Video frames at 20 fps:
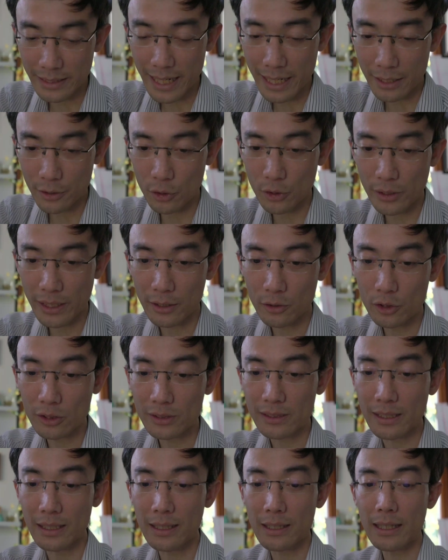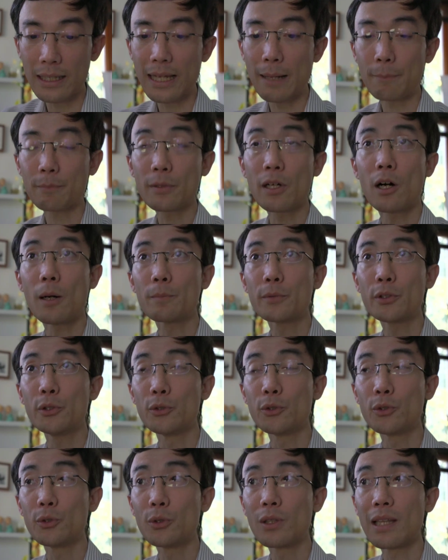yeah, you can use a laptop to
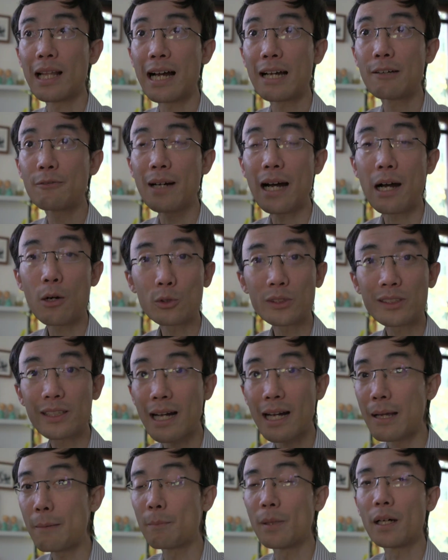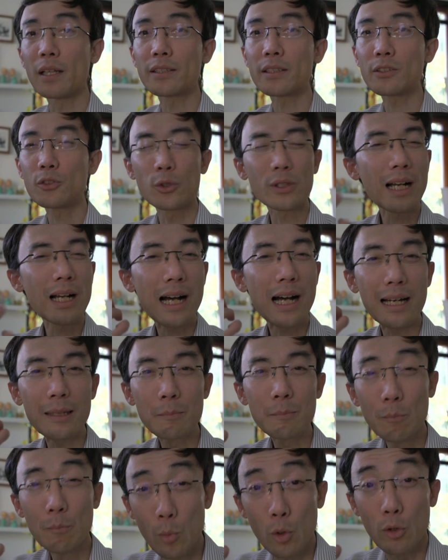do live outside, but you
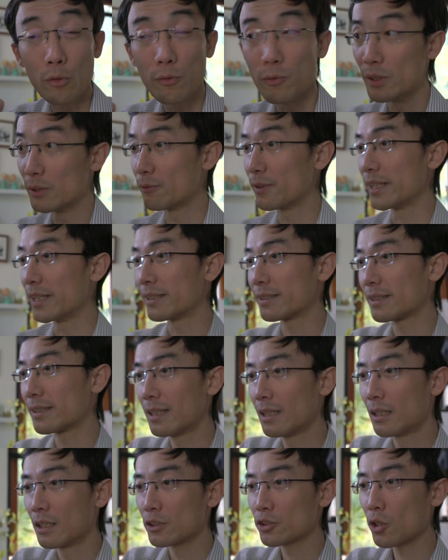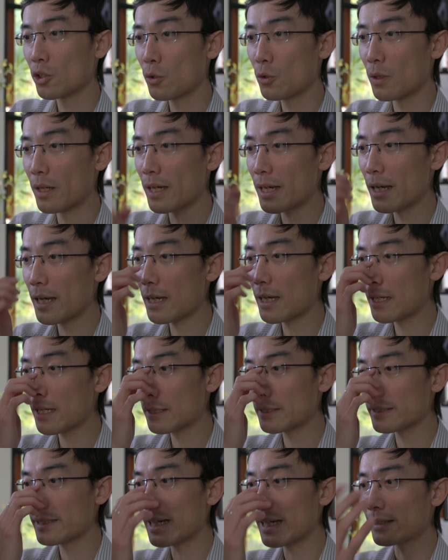can't move with it. So
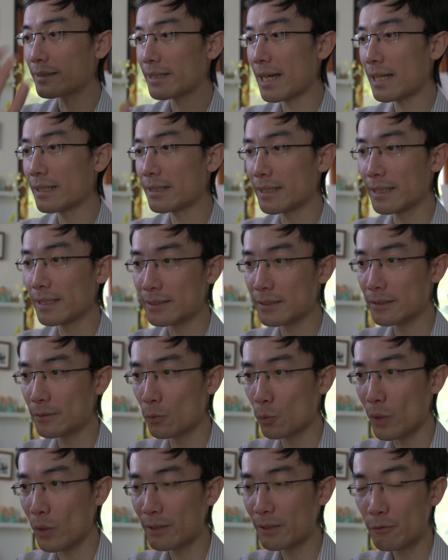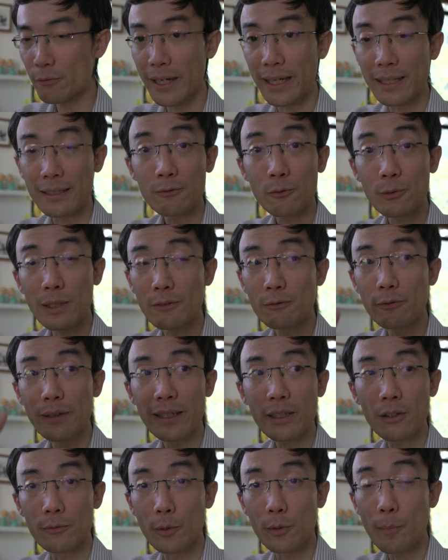yeah, that is one thing
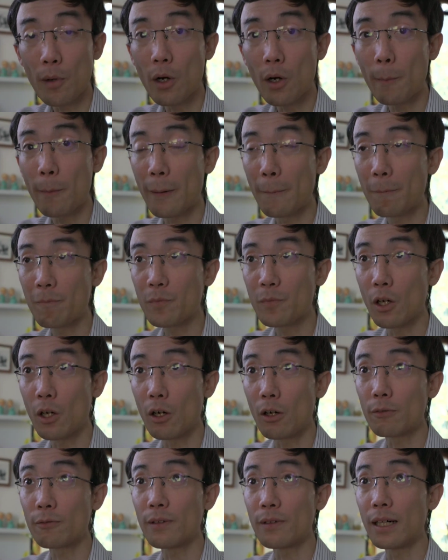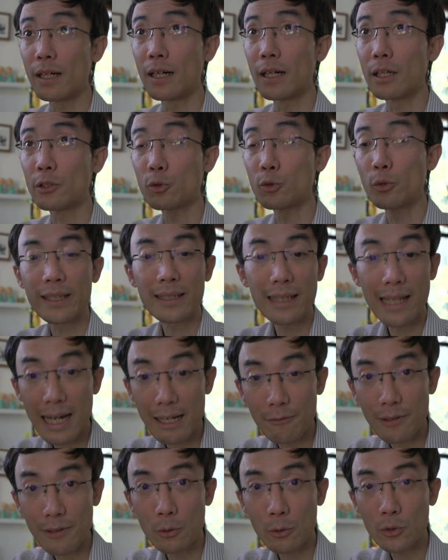of the problem of doing
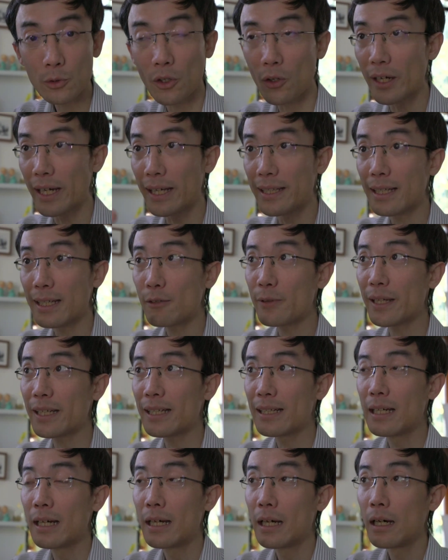live outdoor. Another thing,